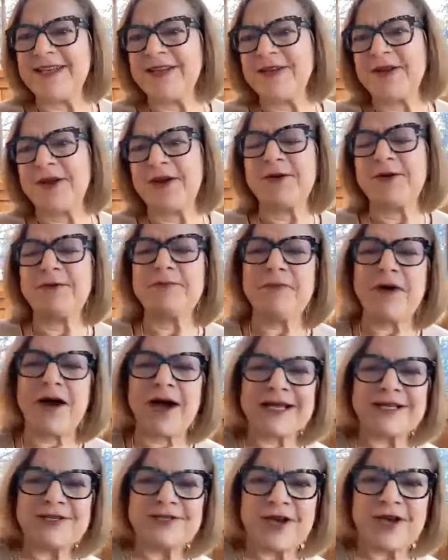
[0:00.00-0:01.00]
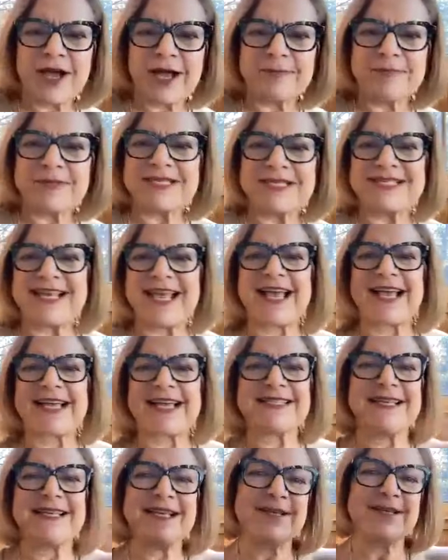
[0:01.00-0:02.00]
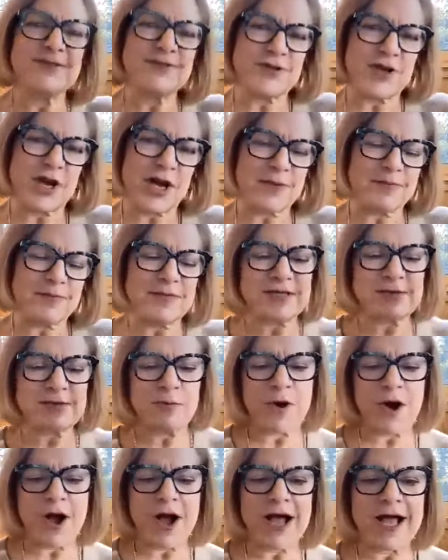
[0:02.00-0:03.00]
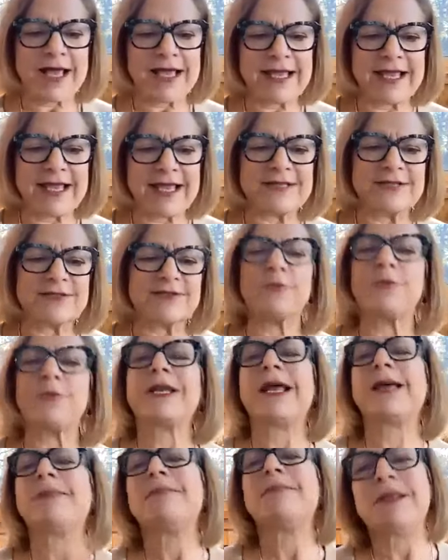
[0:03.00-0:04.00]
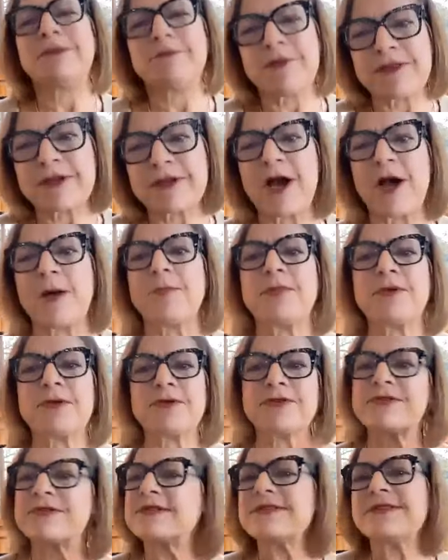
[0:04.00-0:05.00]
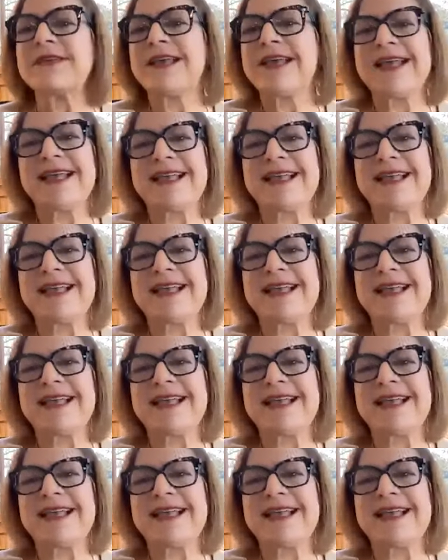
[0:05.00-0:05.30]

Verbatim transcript: You know, my job is X, his job is Y. And so when I meet with couples,